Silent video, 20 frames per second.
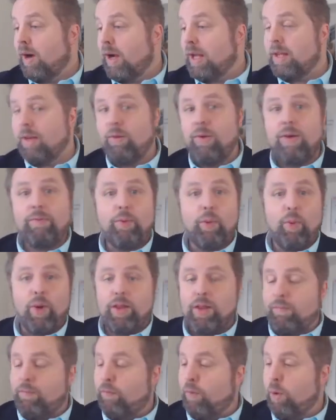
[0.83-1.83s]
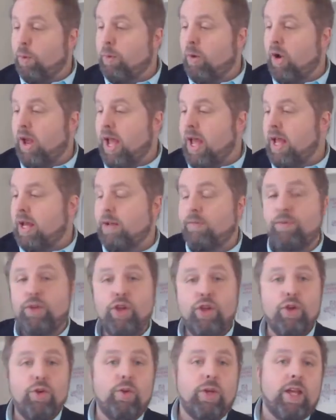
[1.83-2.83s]
All right there, everyone. The former head of
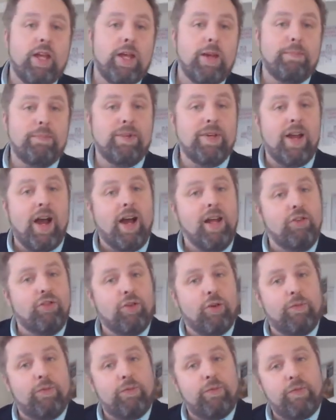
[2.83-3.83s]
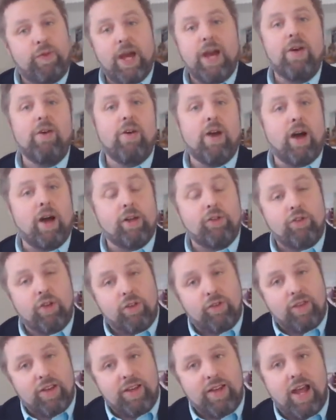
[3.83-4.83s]
UKIP, Nigel Farage,
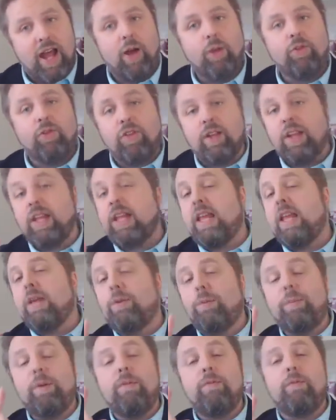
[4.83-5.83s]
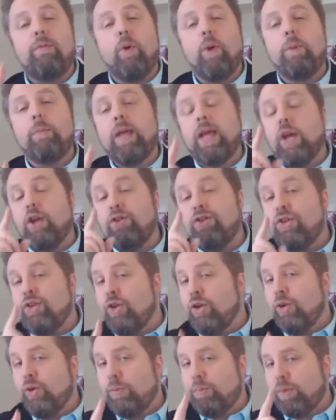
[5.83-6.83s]
has announced that he will be forming a
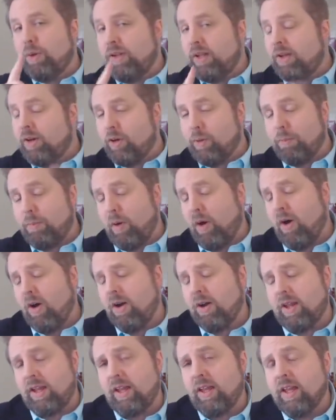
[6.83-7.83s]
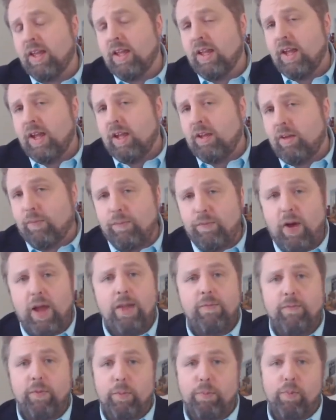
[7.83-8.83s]
new political party to
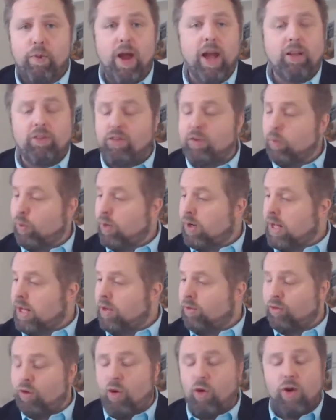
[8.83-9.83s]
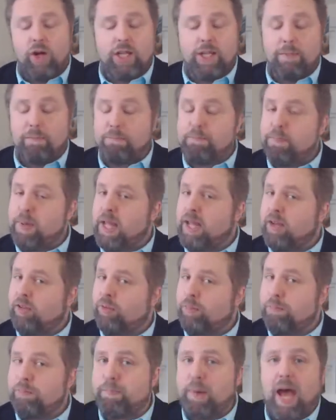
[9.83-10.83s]
fight for Brexit, what he's calling the
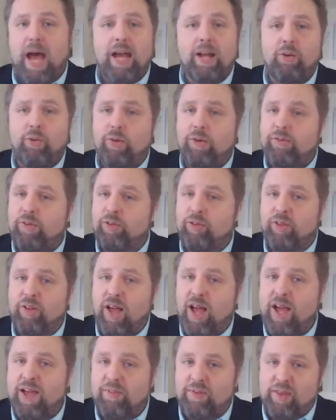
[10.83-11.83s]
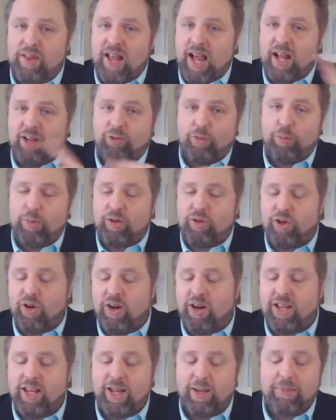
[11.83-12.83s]
biggest battle of his life. That's what we'll be
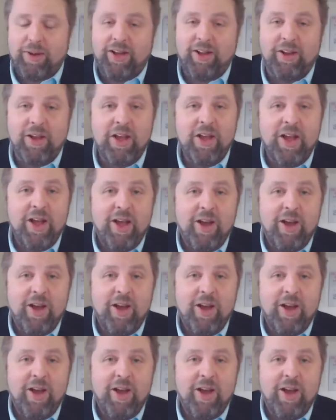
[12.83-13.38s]
talking about